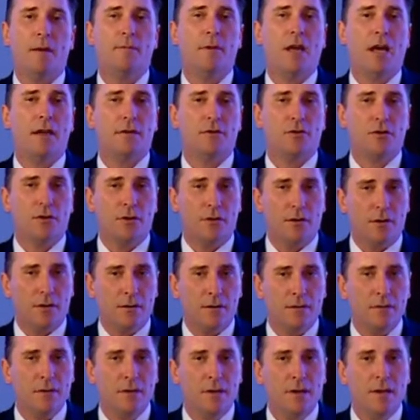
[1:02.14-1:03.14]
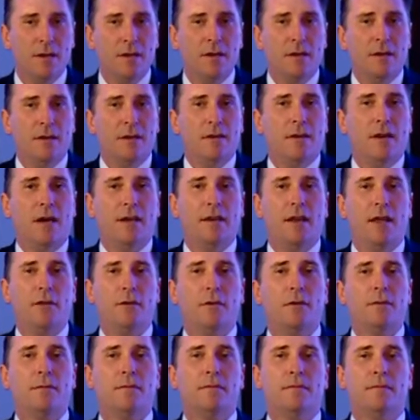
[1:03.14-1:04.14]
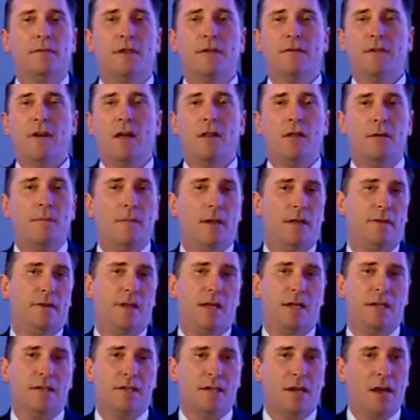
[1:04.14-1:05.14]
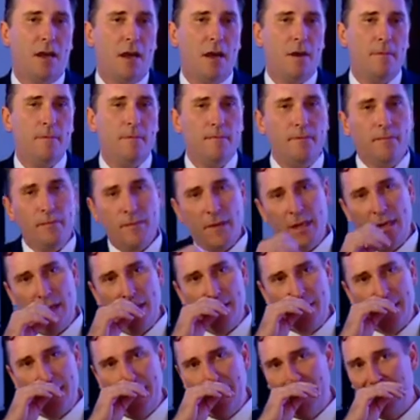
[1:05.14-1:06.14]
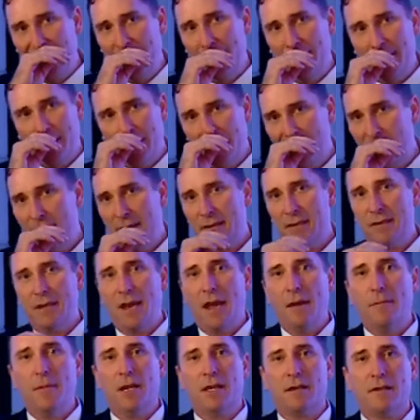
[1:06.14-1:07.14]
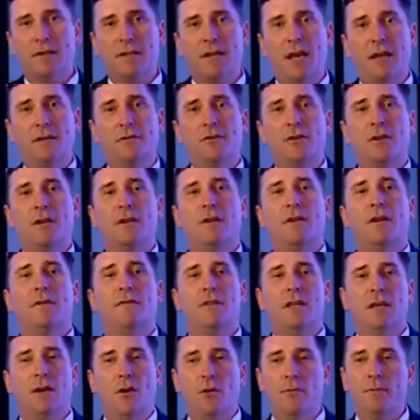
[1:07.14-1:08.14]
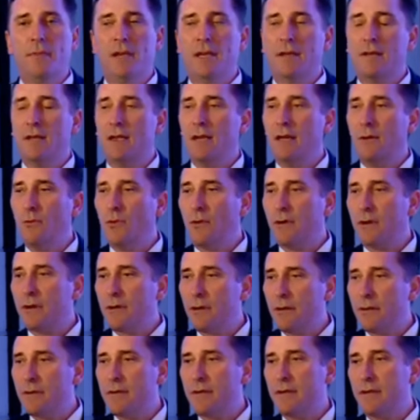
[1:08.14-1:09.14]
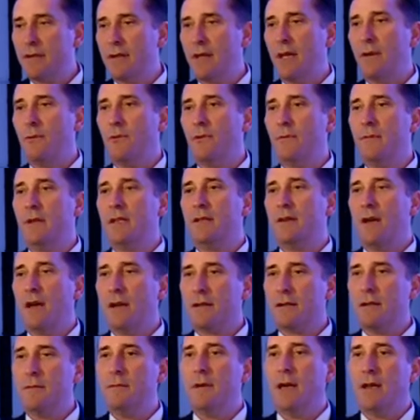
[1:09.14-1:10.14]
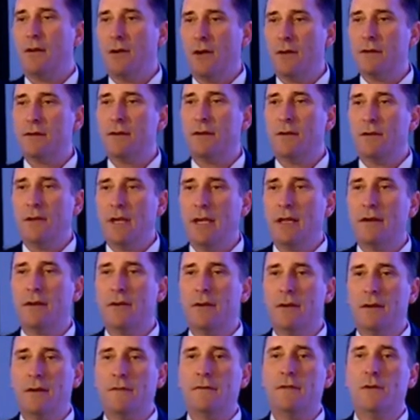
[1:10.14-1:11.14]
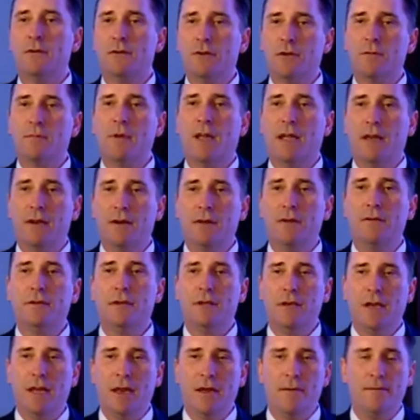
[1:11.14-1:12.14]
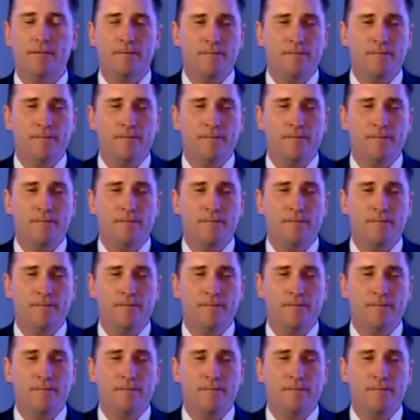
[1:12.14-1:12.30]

I'm not sure. Another development that has come is the STEM extension of the OPT workers that will be talked about also later in a future panel today.